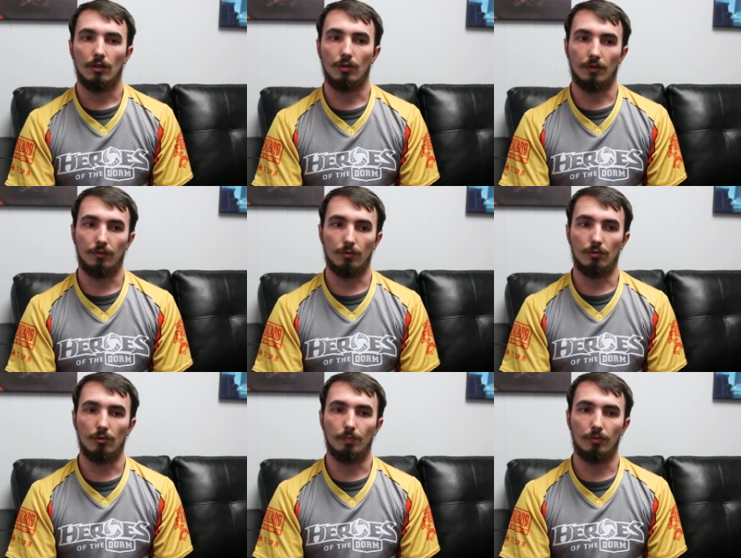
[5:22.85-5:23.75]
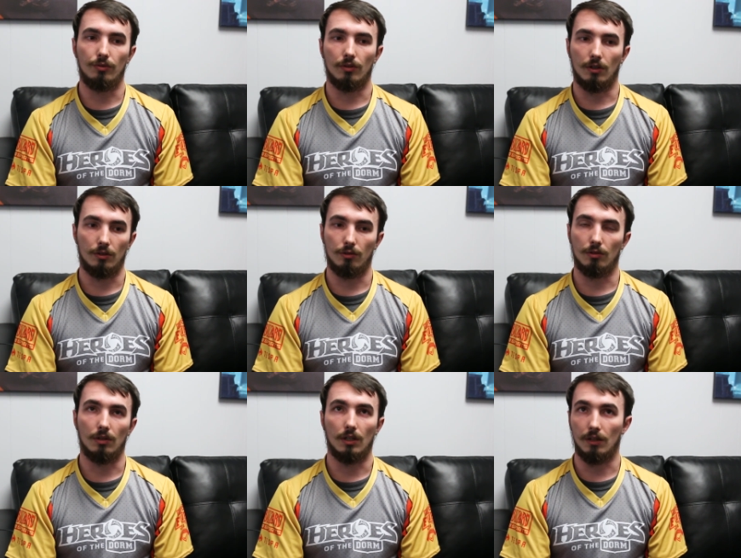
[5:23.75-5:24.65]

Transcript: you have to put all your